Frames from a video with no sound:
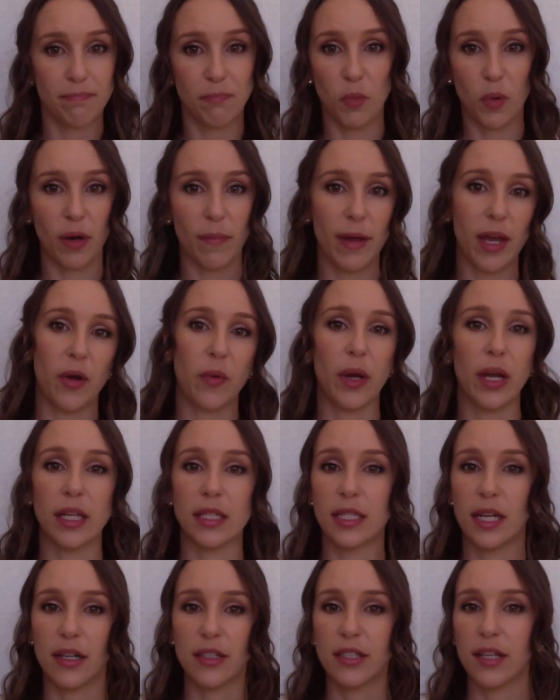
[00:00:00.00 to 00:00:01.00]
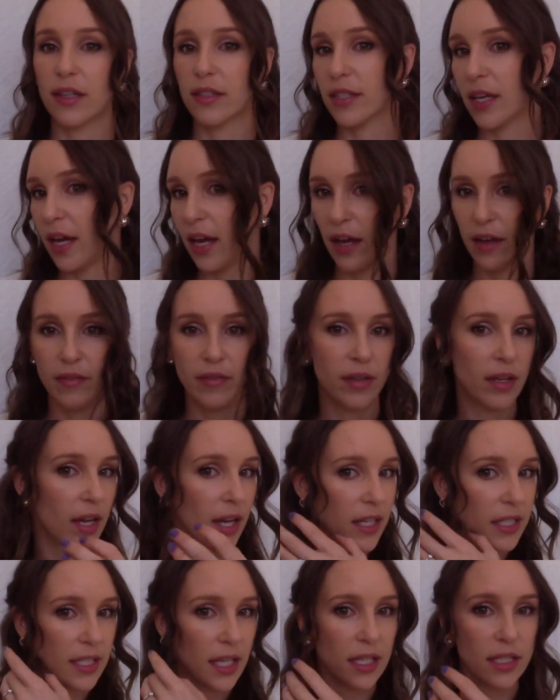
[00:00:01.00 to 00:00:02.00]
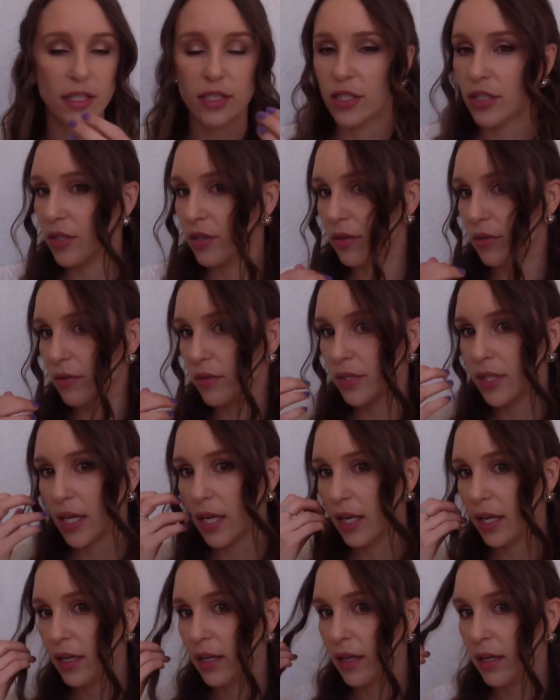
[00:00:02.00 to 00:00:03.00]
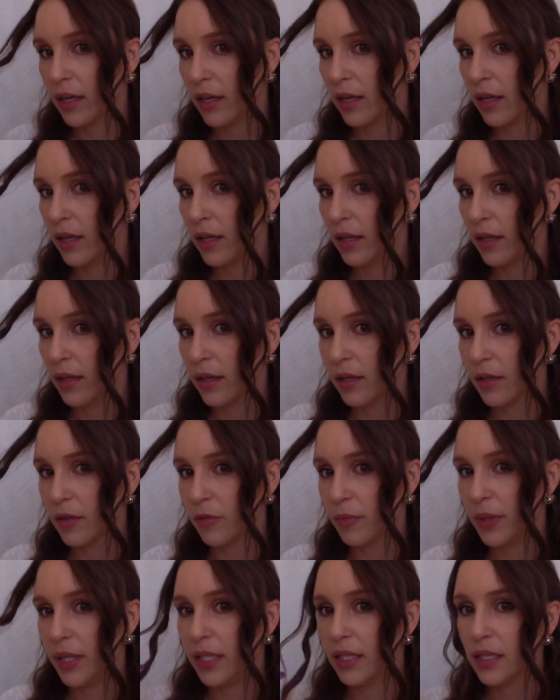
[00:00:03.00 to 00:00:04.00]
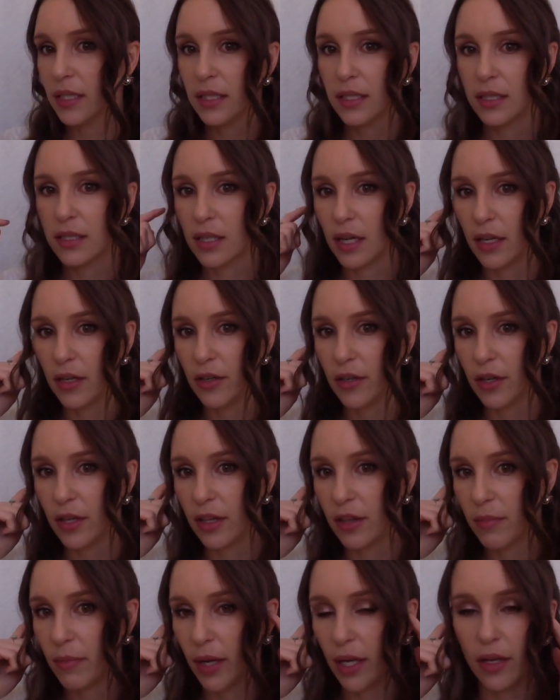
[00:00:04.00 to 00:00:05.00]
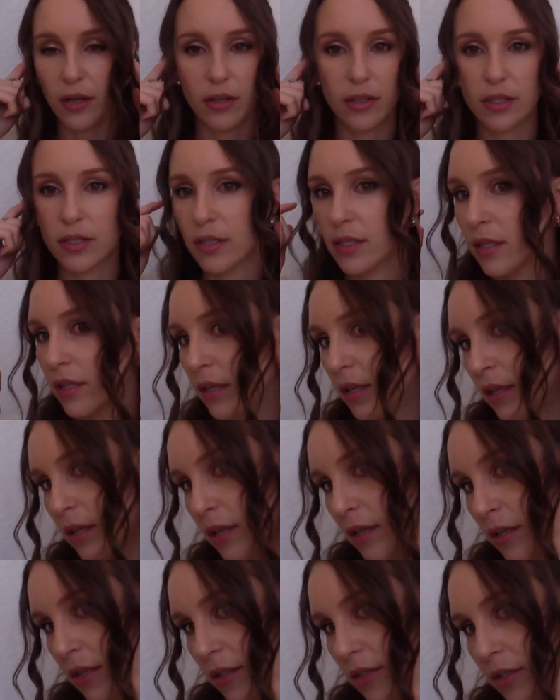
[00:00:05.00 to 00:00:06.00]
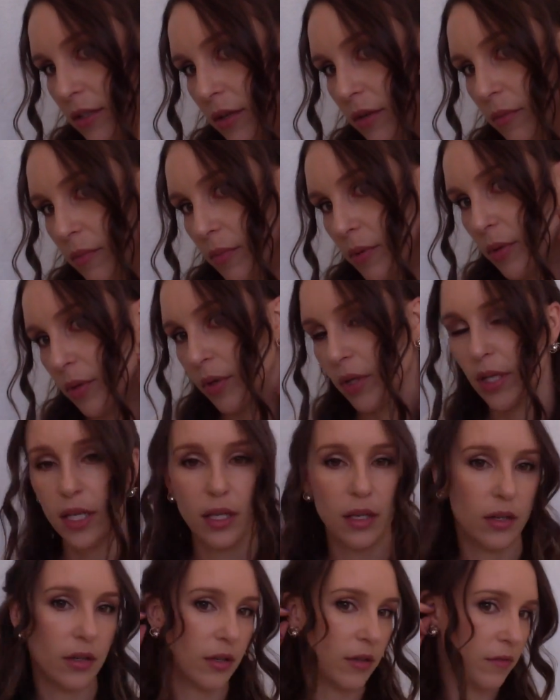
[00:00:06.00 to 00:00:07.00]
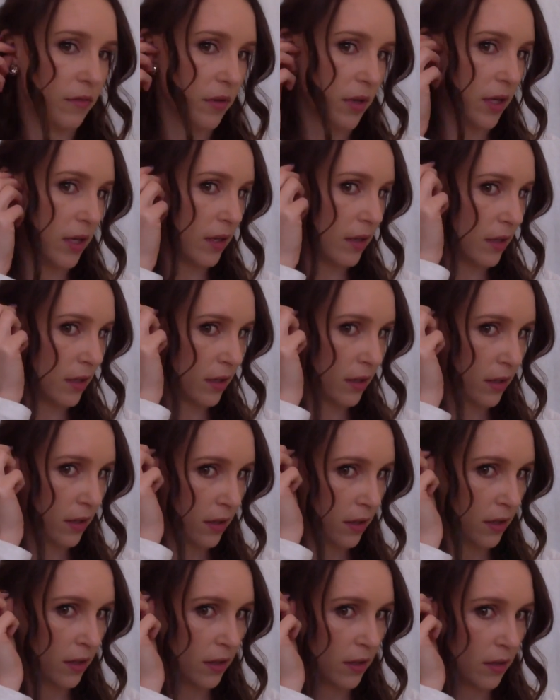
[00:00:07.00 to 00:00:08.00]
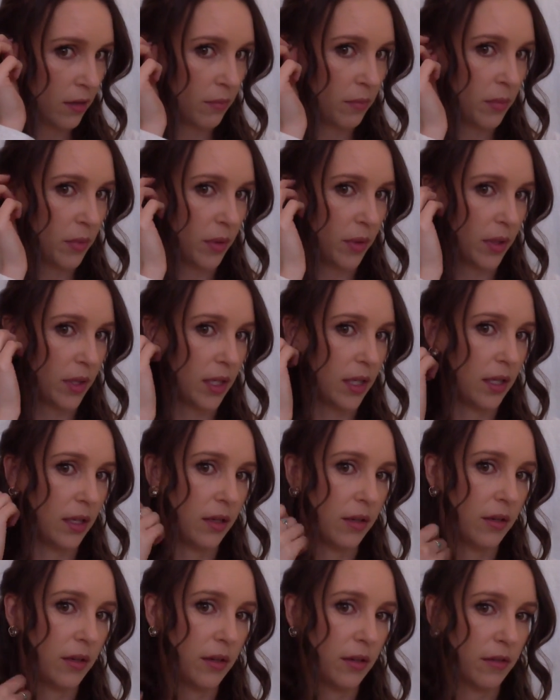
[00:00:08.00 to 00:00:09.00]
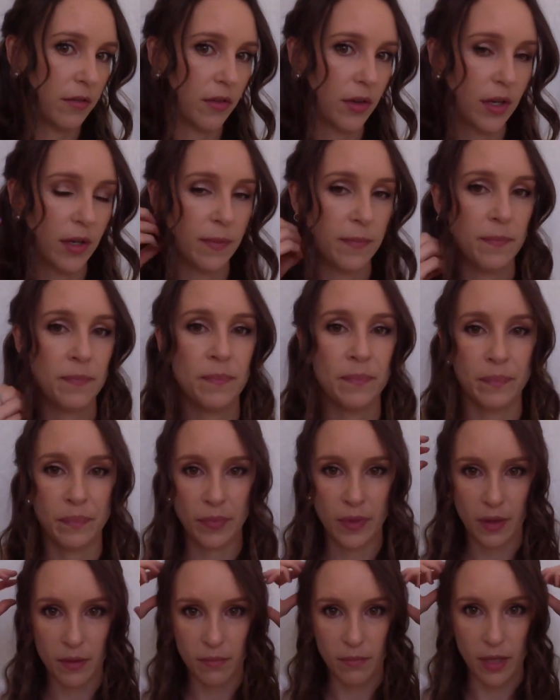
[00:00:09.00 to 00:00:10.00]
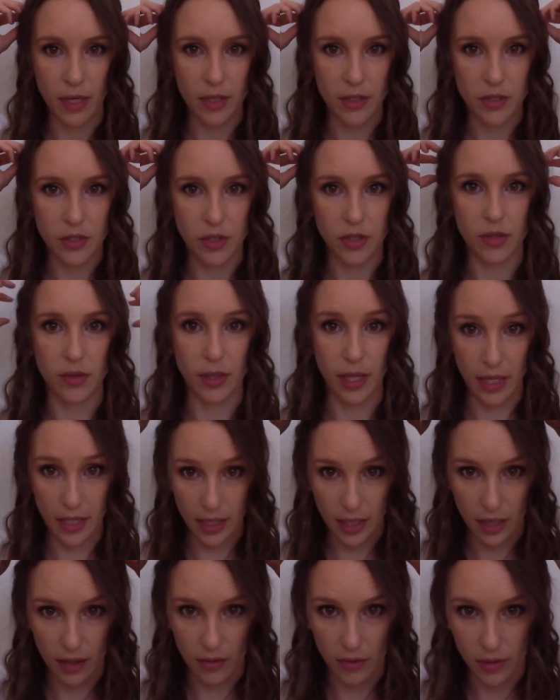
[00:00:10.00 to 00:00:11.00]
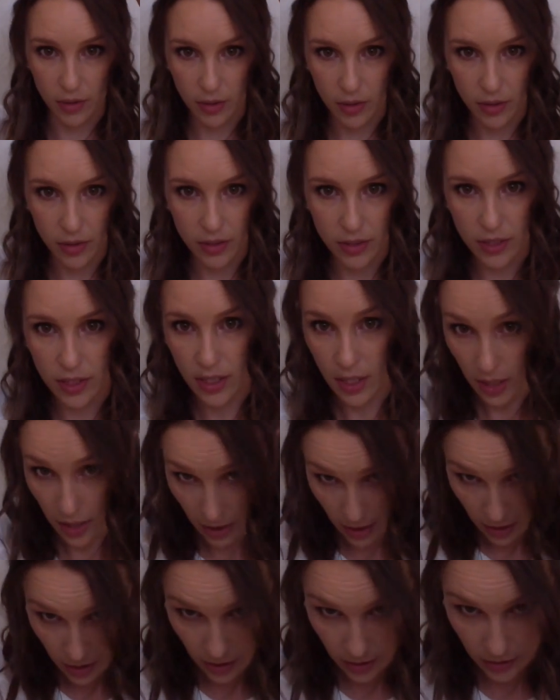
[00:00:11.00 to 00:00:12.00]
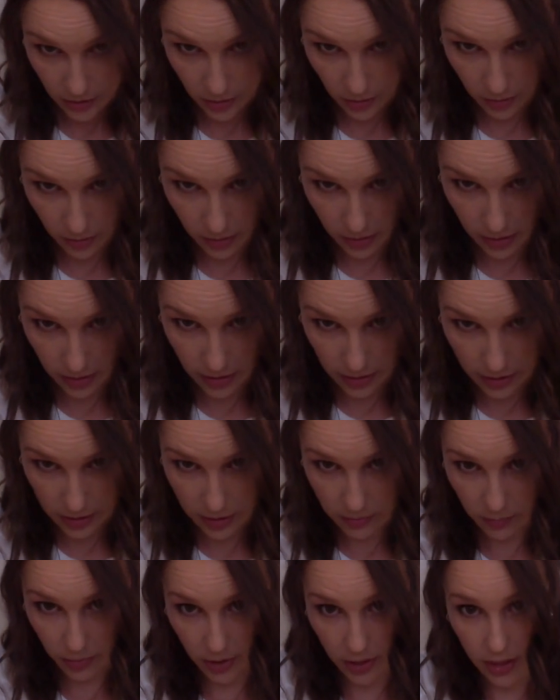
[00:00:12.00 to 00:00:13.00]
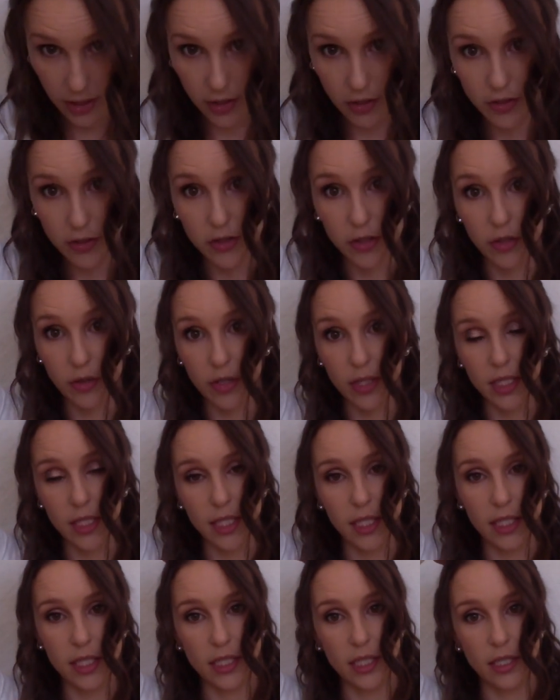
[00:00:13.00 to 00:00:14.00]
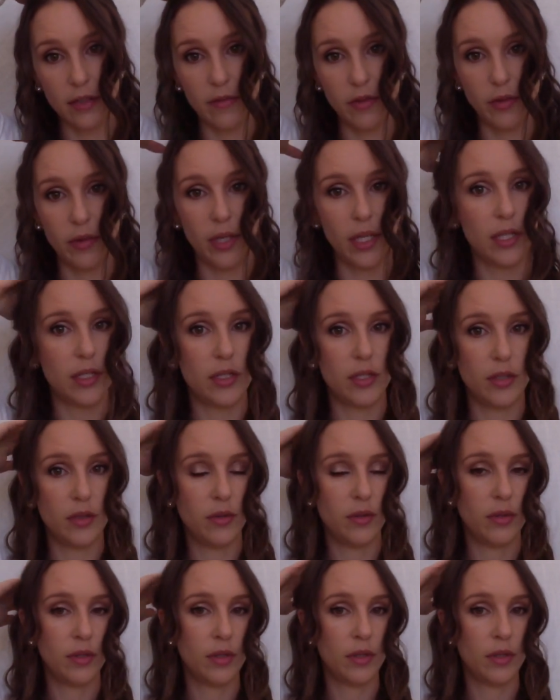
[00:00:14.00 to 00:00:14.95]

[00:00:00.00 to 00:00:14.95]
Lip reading: one of my quickest hairstyles I have. I tend to take little pieces underneath my ears. So pull it here in front, pull it here in the front. Make sure you like it how it looks, and don't let this split here, so you can tease it if you need to.